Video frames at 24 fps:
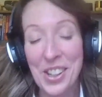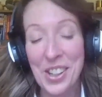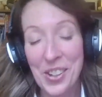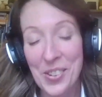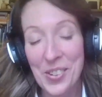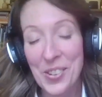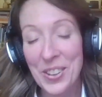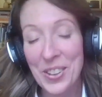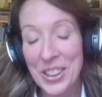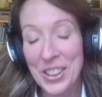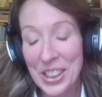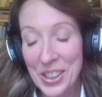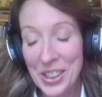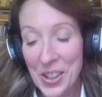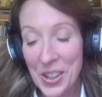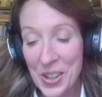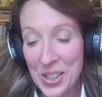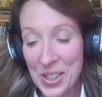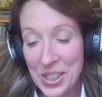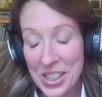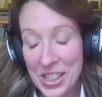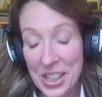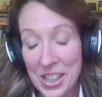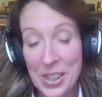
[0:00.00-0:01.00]
know all the
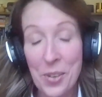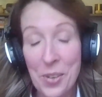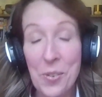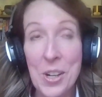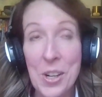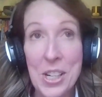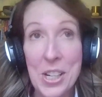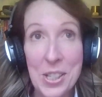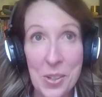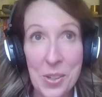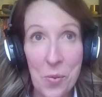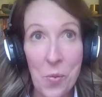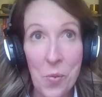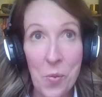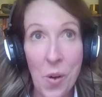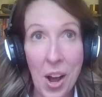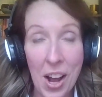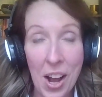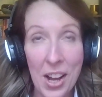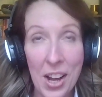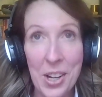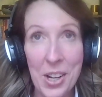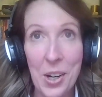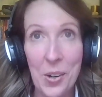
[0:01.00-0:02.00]
goss, and the reason
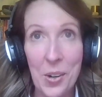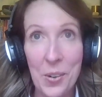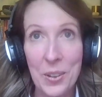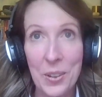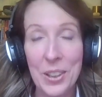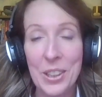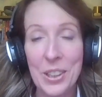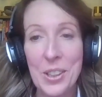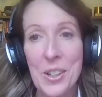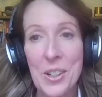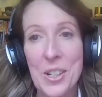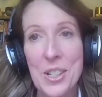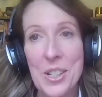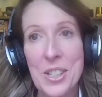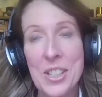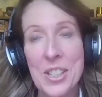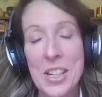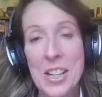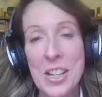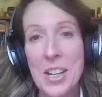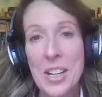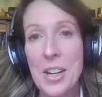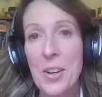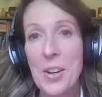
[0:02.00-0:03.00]
why I know all the
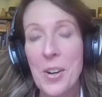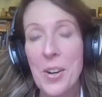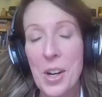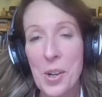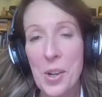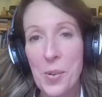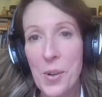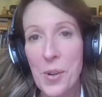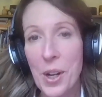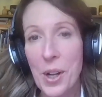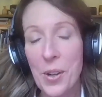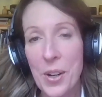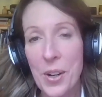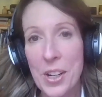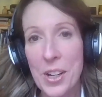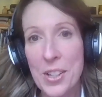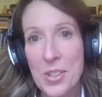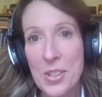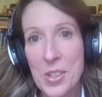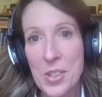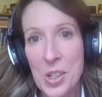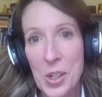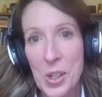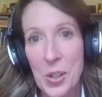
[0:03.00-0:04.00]
goss, credit where
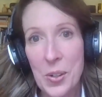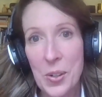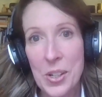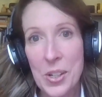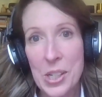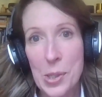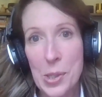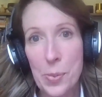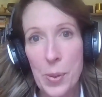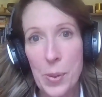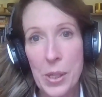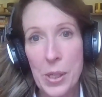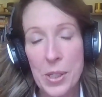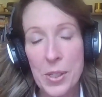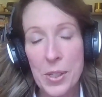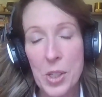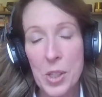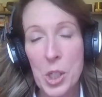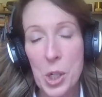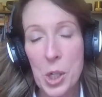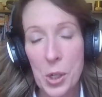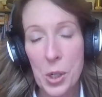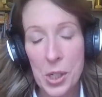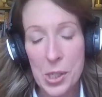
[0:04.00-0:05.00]
credit's due, is because of
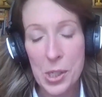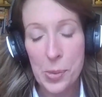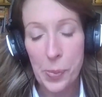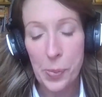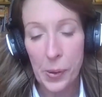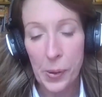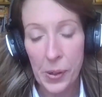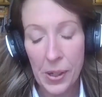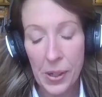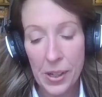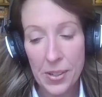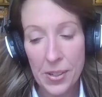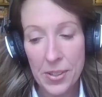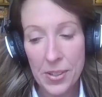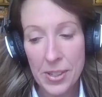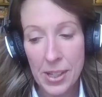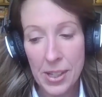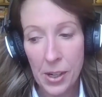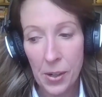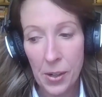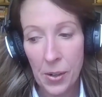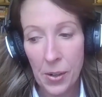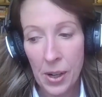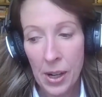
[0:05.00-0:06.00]
John Esperian.
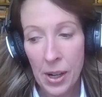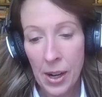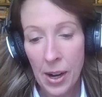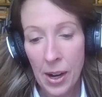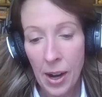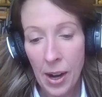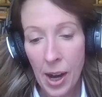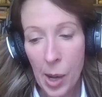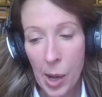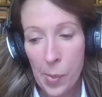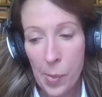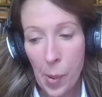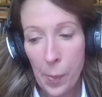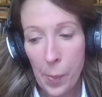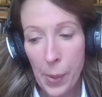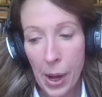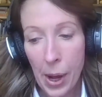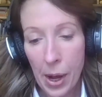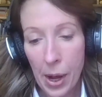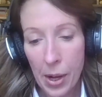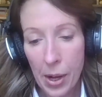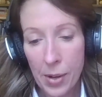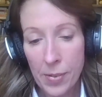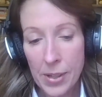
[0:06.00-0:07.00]
So I'm a
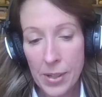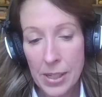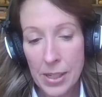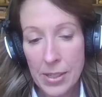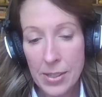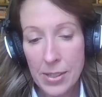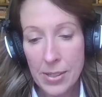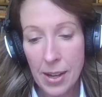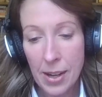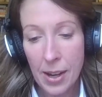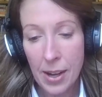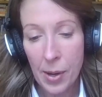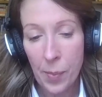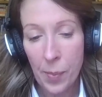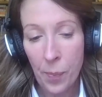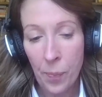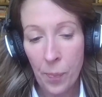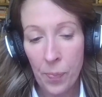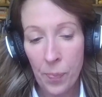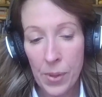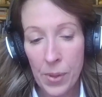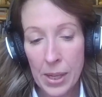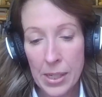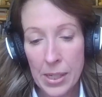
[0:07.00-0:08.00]
part of his
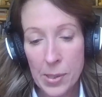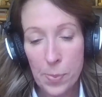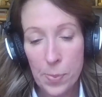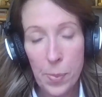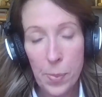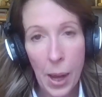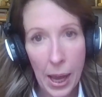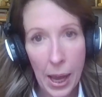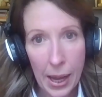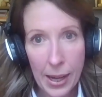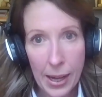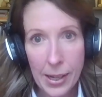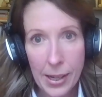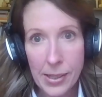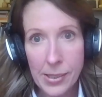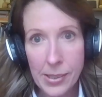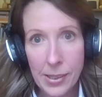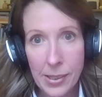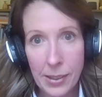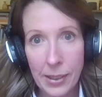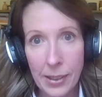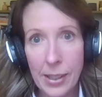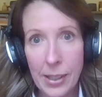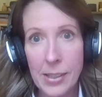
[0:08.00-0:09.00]
paid
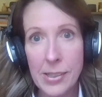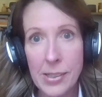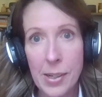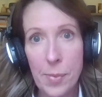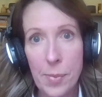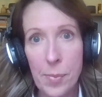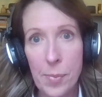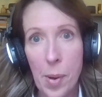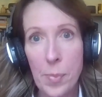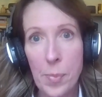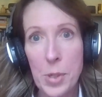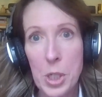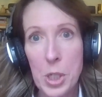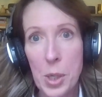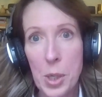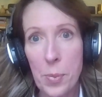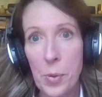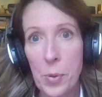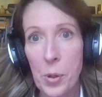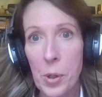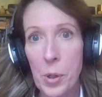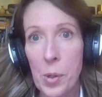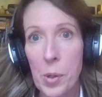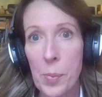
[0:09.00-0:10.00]
LinkedIn membership
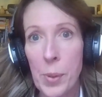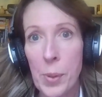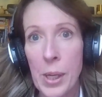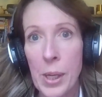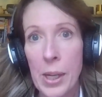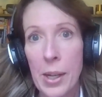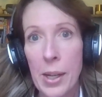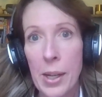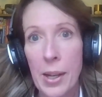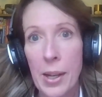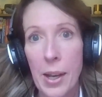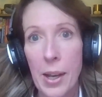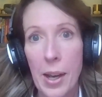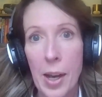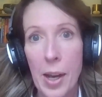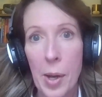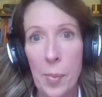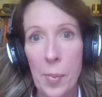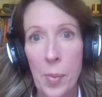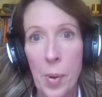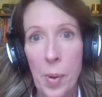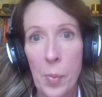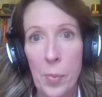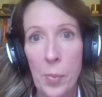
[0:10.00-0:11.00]
group,
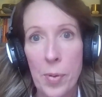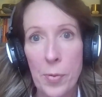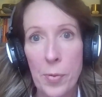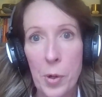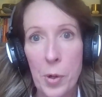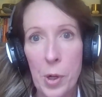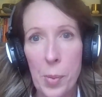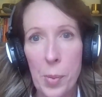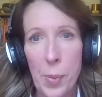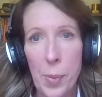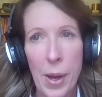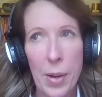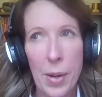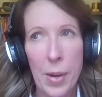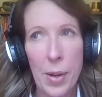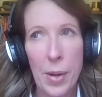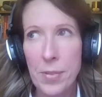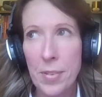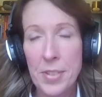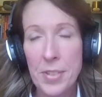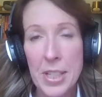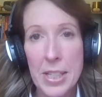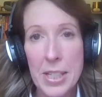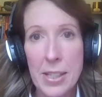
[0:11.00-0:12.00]
and we've got about
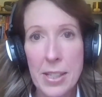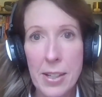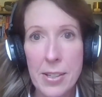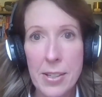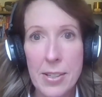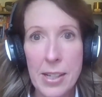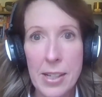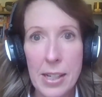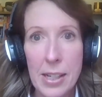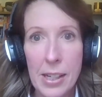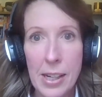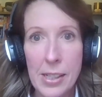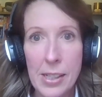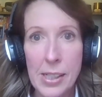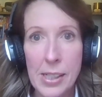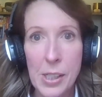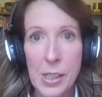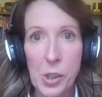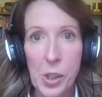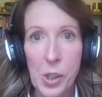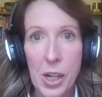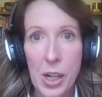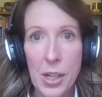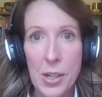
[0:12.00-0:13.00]
50, 60 LinkedIn
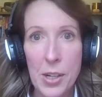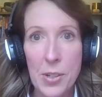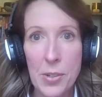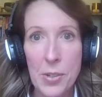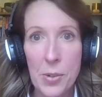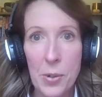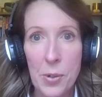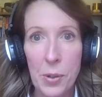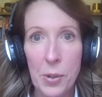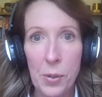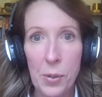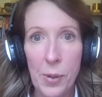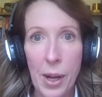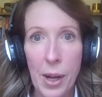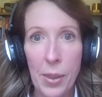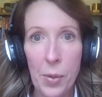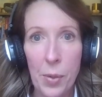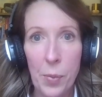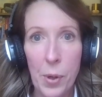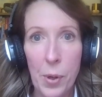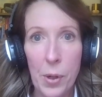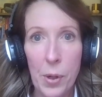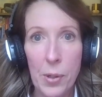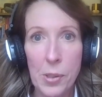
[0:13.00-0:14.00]
trainers all around the
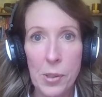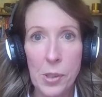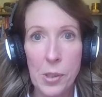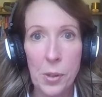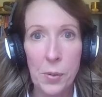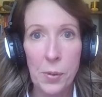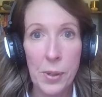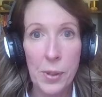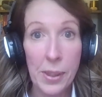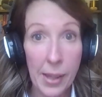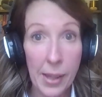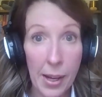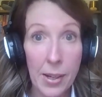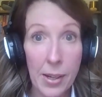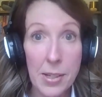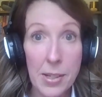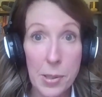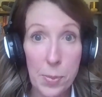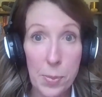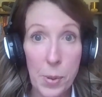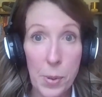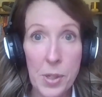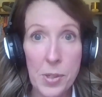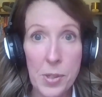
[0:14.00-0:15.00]
world who are in that
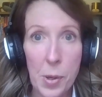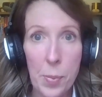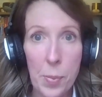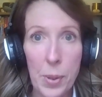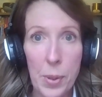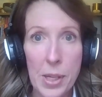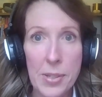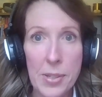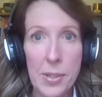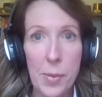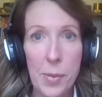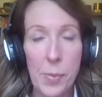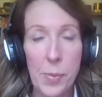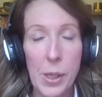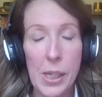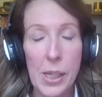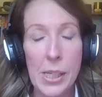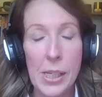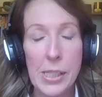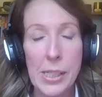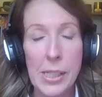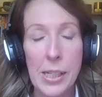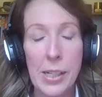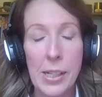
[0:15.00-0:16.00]
Espresso Plus
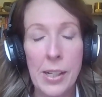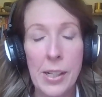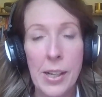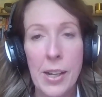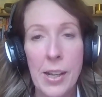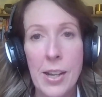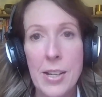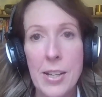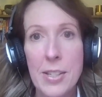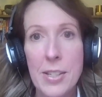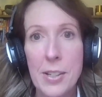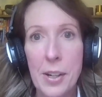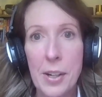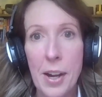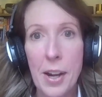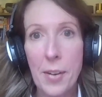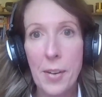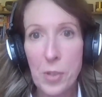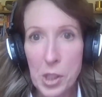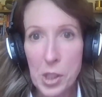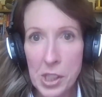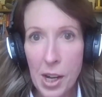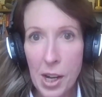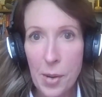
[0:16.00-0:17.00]
community. So
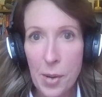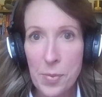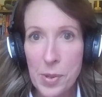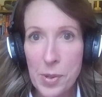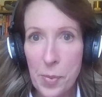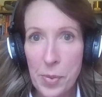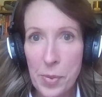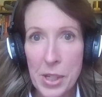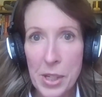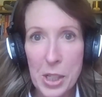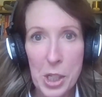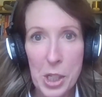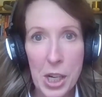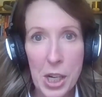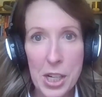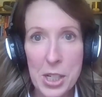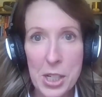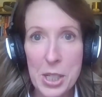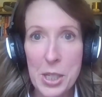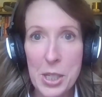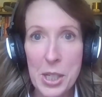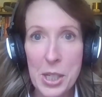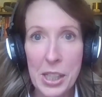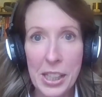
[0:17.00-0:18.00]
every time something
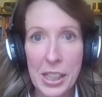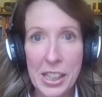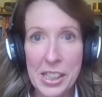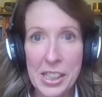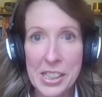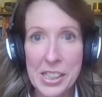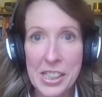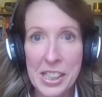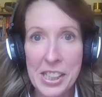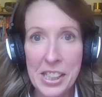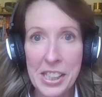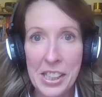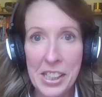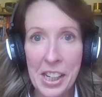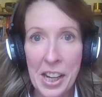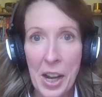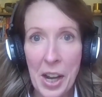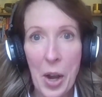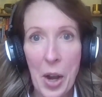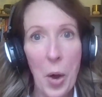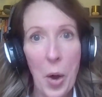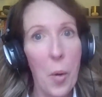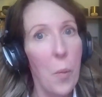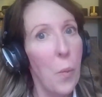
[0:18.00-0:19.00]
changes on LinkedIn,
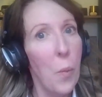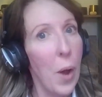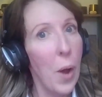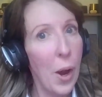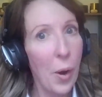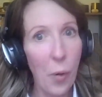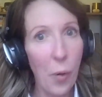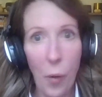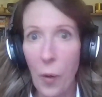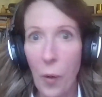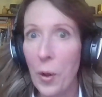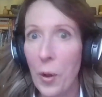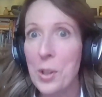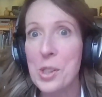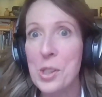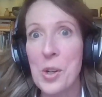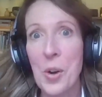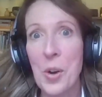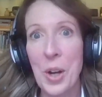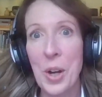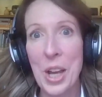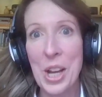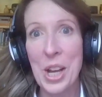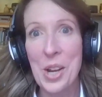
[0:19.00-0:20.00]
we're all
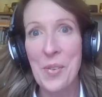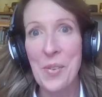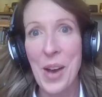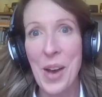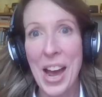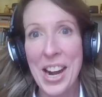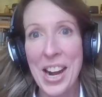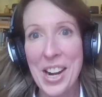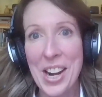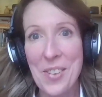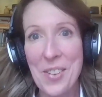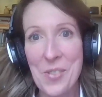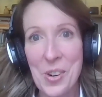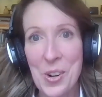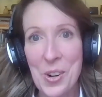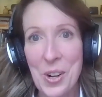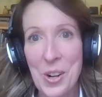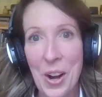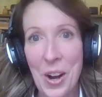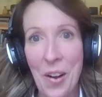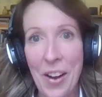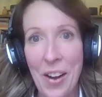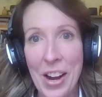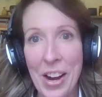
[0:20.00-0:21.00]
talking about it. We're all
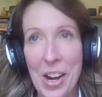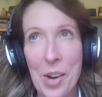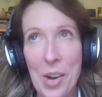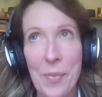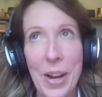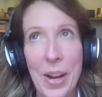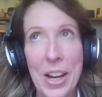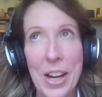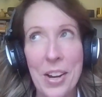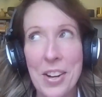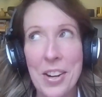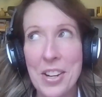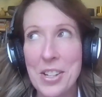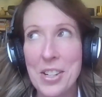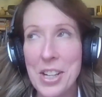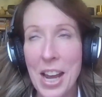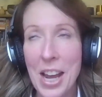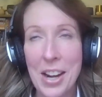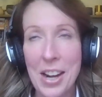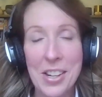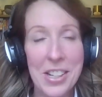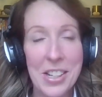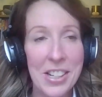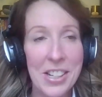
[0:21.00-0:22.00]
going, oh my gosh,
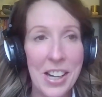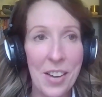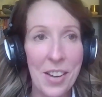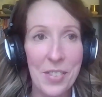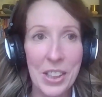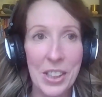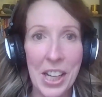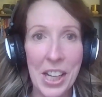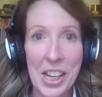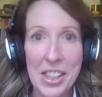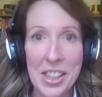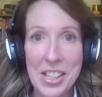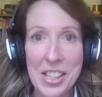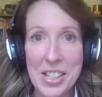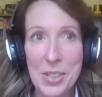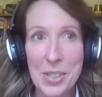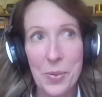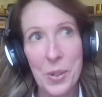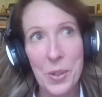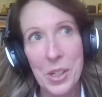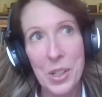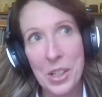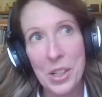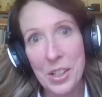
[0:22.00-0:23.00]
how do you navigate this?
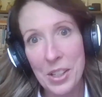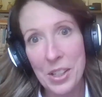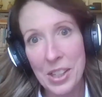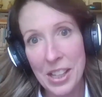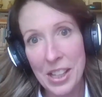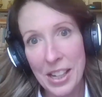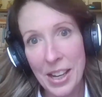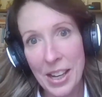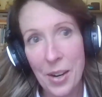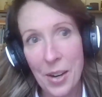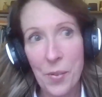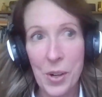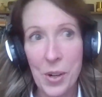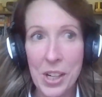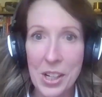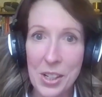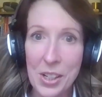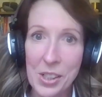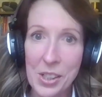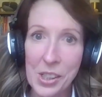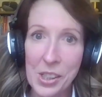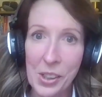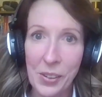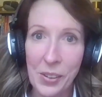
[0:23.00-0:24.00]
What are you thinking? What are
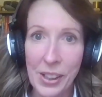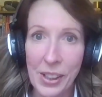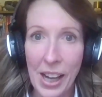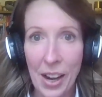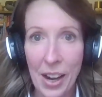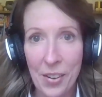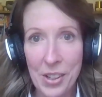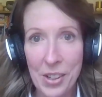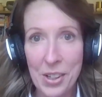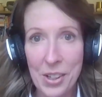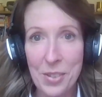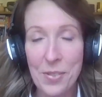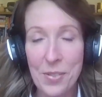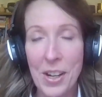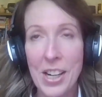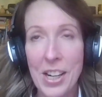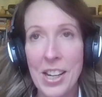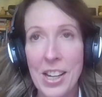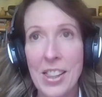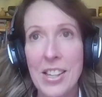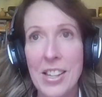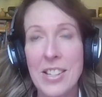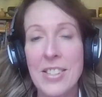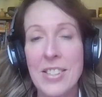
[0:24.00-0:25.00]
you doing? How are you
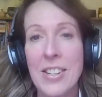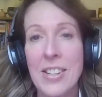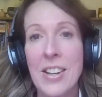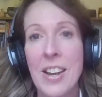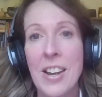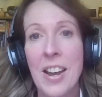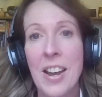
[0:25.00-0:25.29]
finding this?